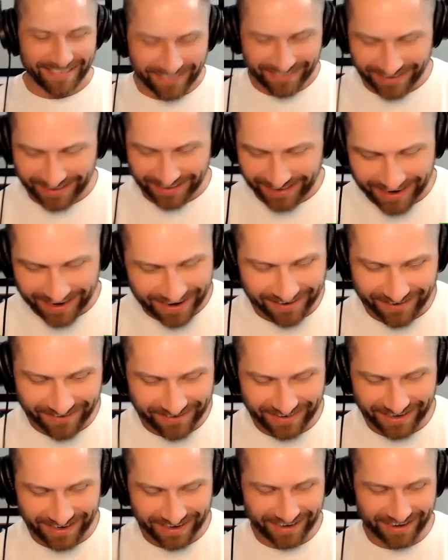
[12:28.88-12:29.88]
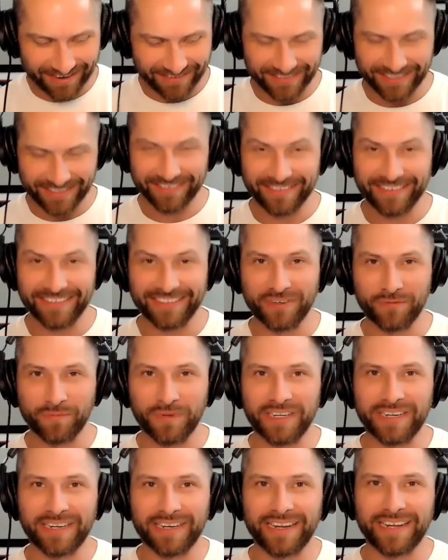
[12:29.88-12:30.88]
like, yeah, I don't want to hang out with you either,
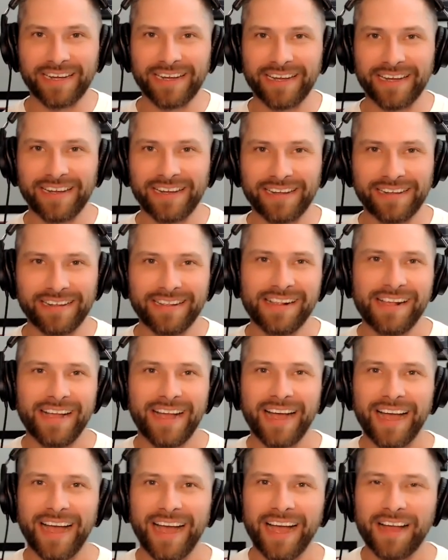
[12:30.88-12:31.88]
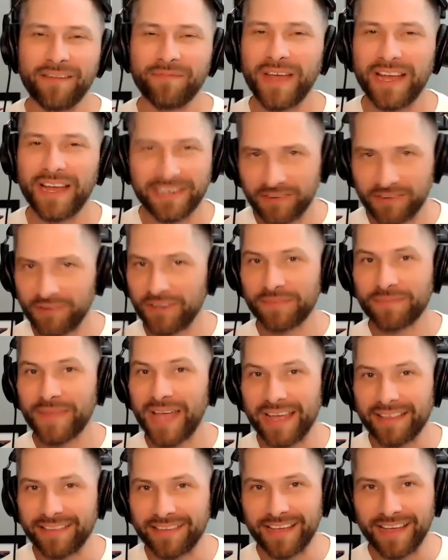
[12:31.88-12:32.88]
but I'm not doing
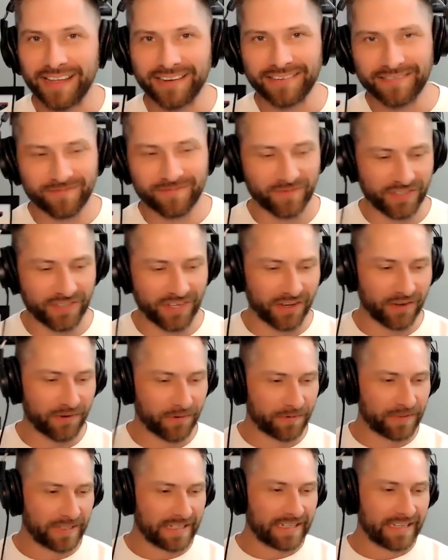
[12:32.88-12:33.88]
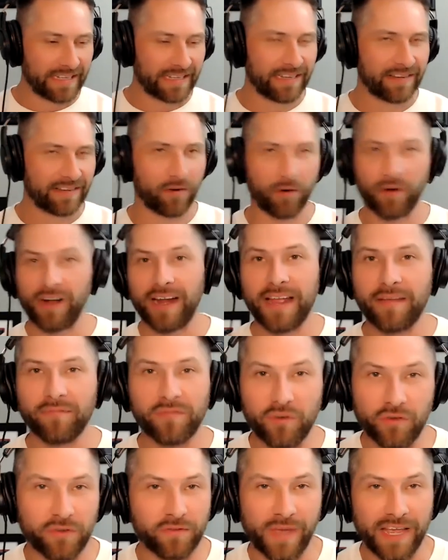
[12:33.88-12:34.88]
math yet. So, or I am
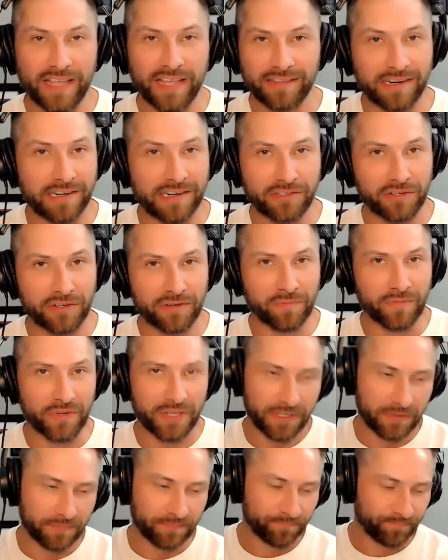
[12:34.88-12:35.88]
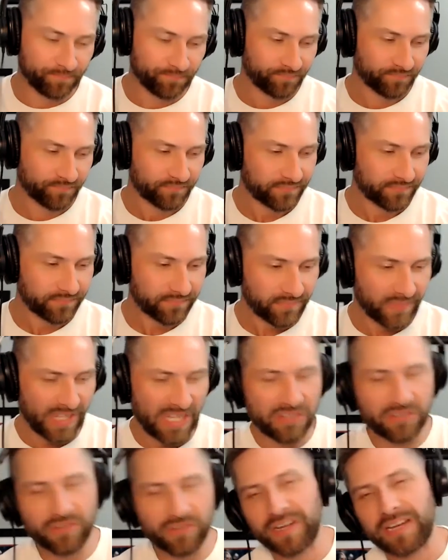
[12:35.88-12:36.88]
doing math and I shouldn't be.
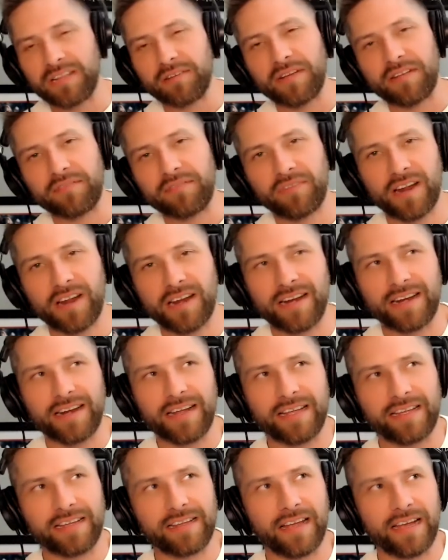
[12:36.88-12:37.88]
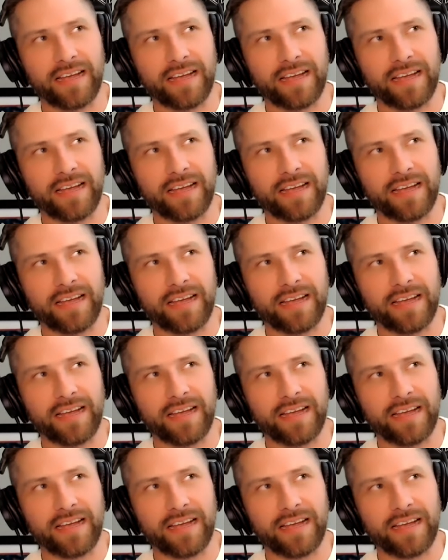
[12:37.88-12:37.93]
So anyway, Friday night,